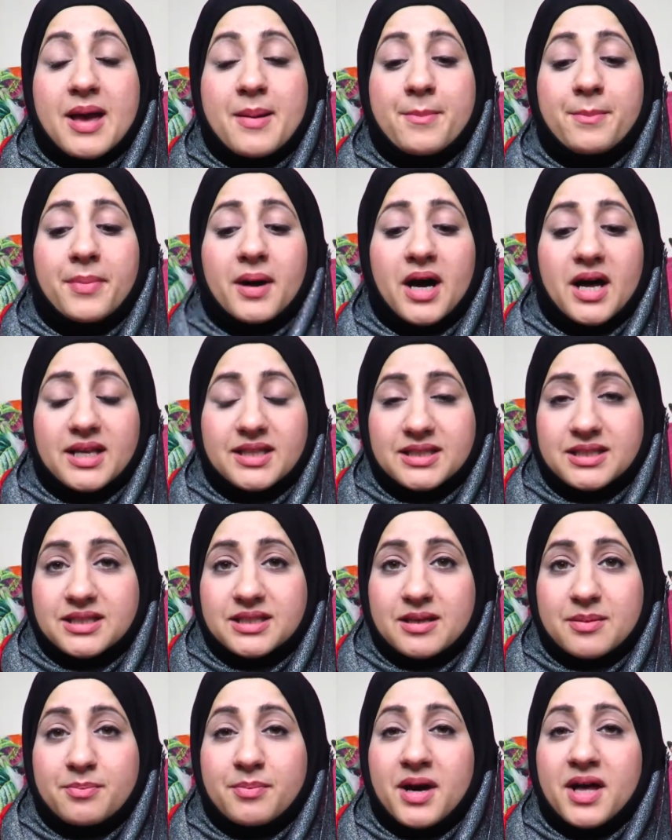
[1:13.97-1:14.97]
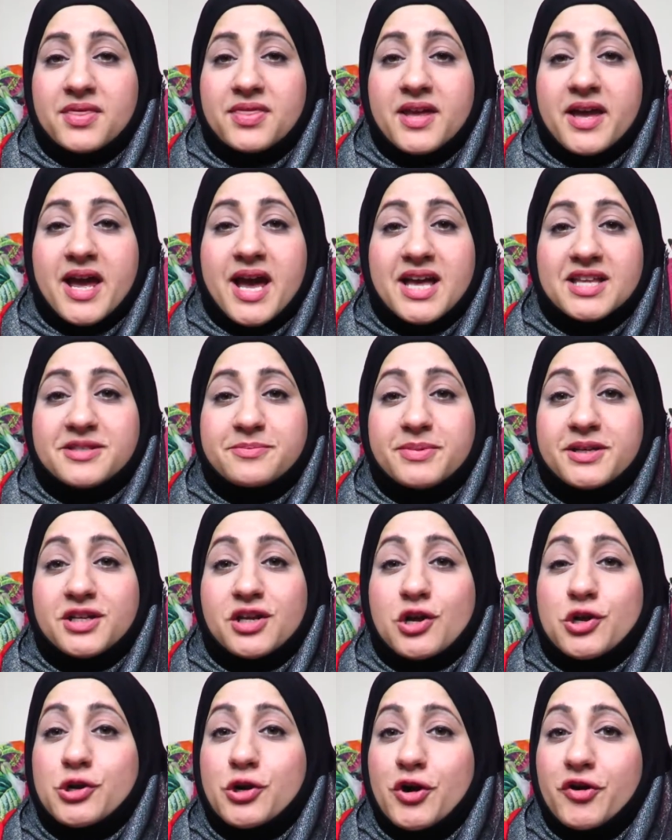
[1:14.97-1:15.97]
But there has
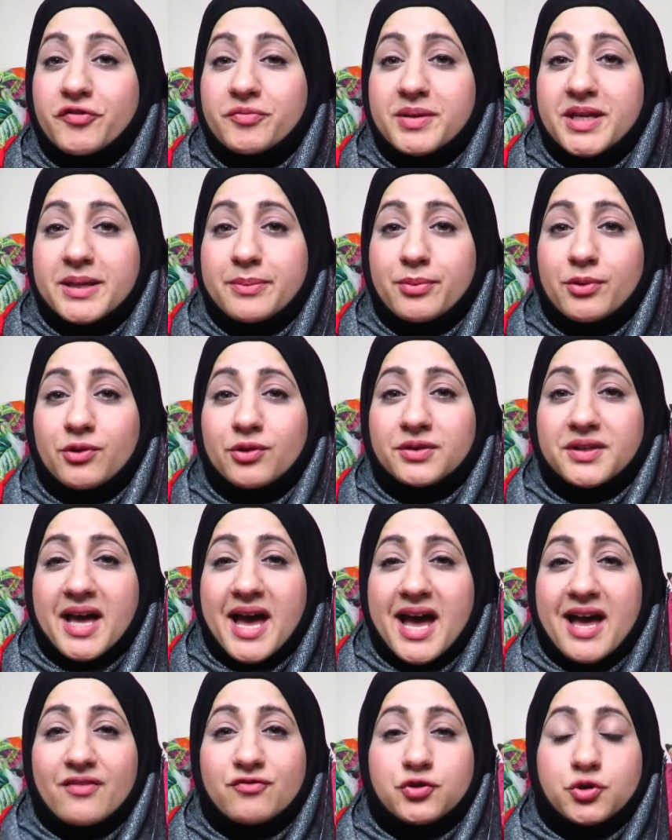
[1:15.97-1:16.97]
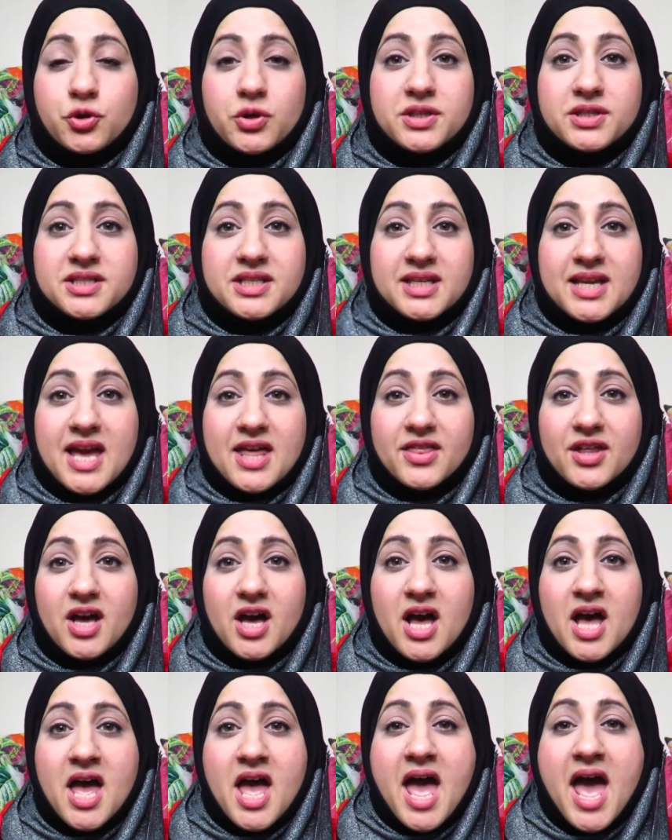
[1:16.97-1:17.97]
been a lot of people that have joined
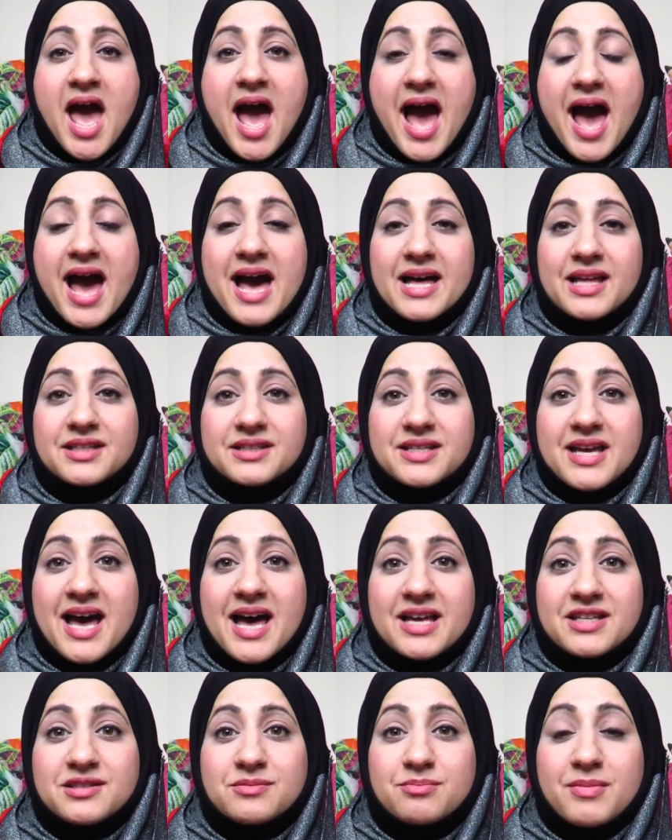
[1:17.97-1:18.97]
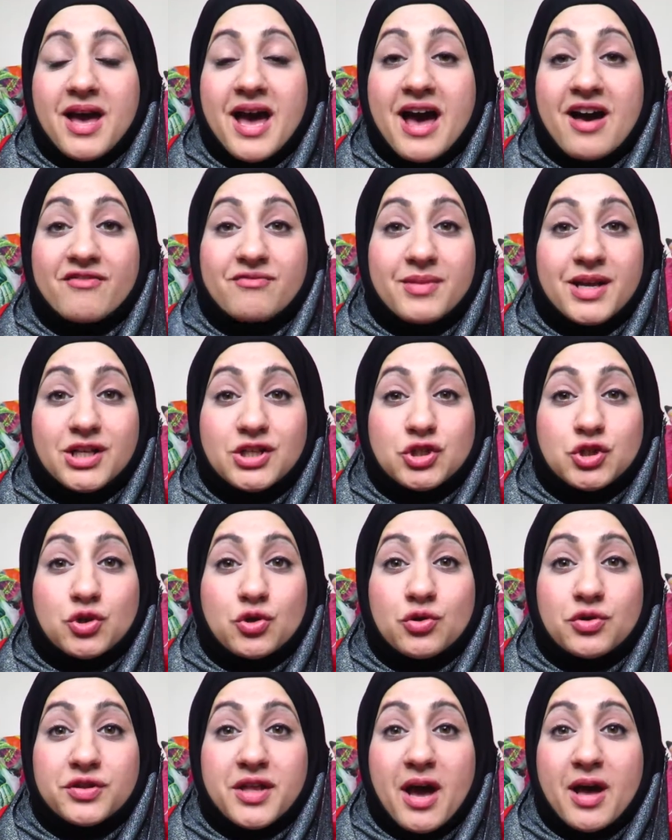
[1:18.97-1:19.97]
together and have made
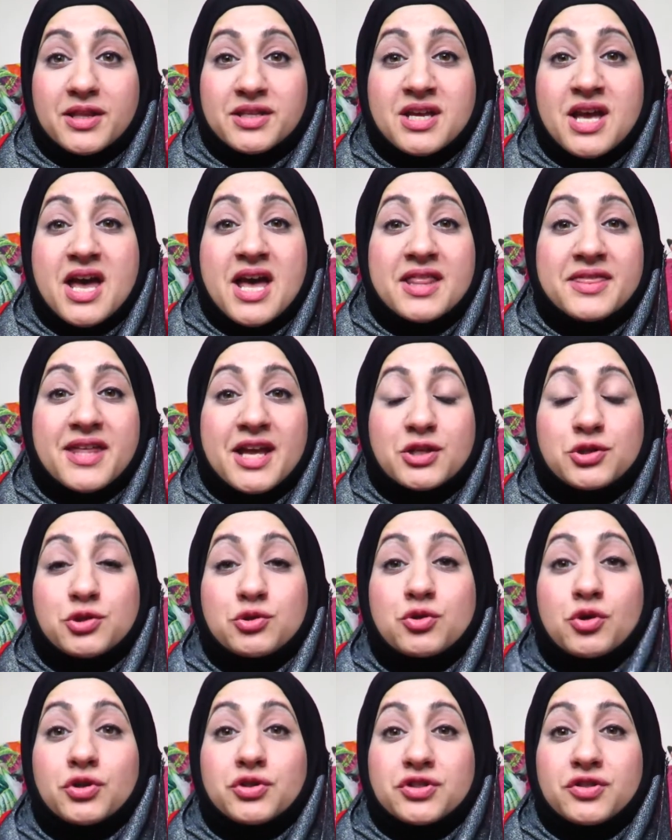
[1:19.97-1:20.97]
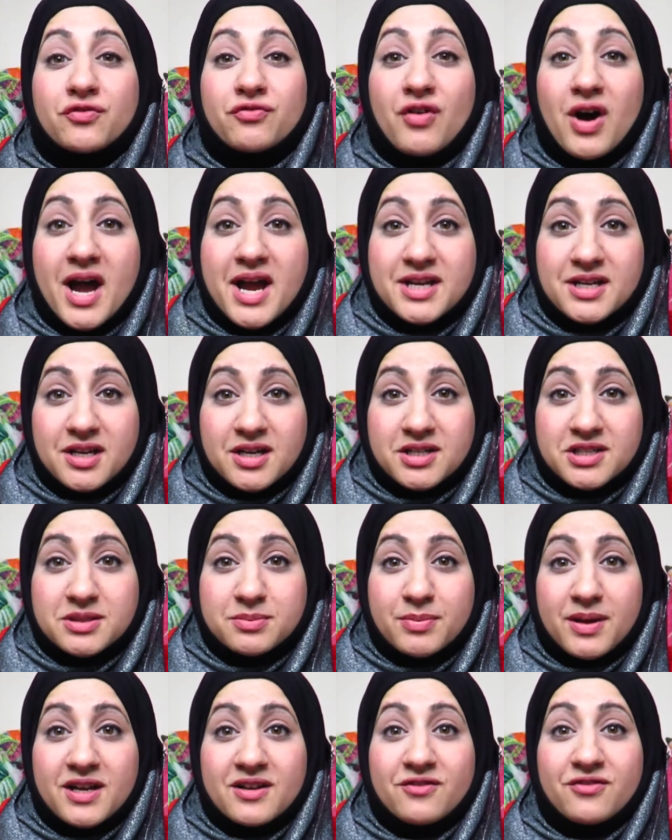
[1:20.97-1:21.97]
sure that they do not divide us,
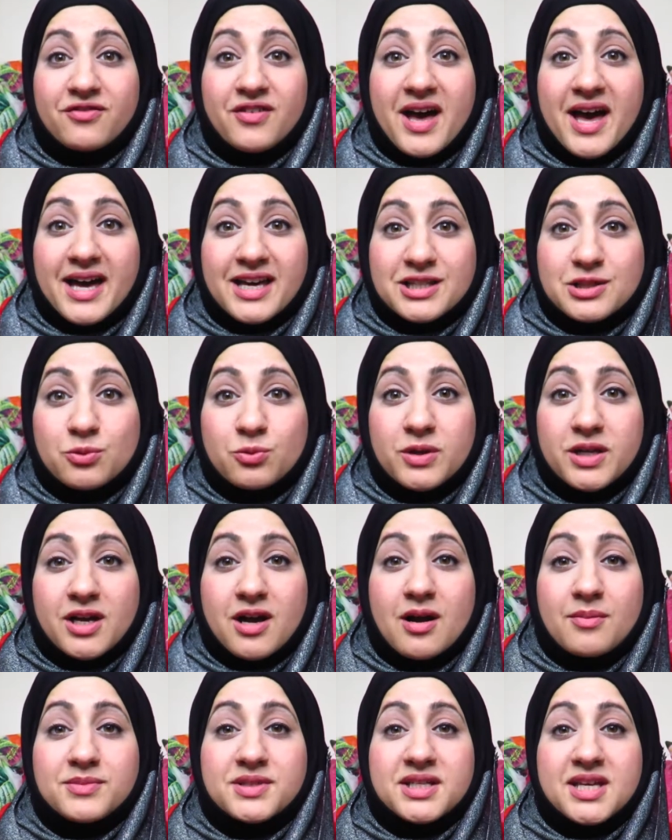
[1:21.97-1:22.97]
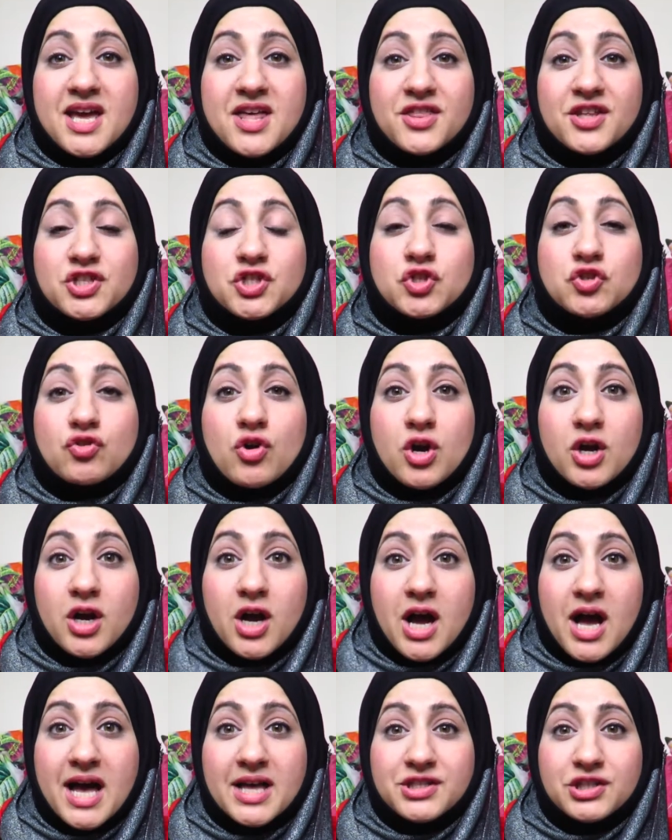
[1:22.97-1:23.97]
but in fact we come together
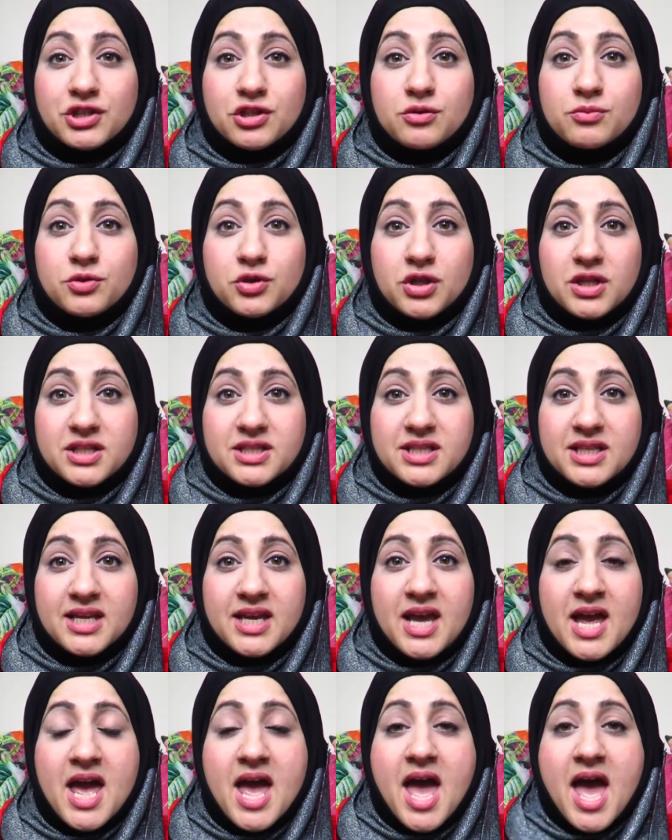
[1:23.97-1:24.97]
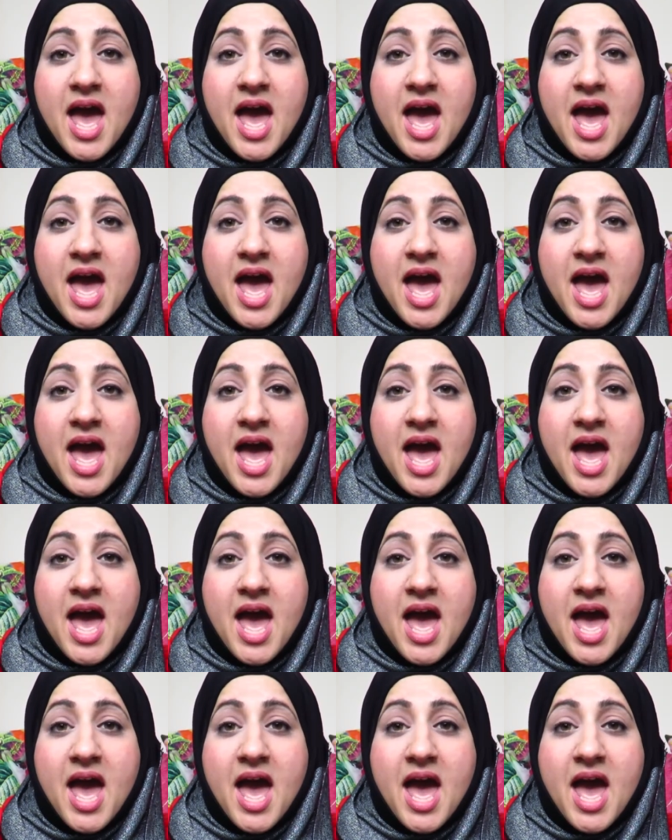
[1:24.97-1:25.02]
stronger as a community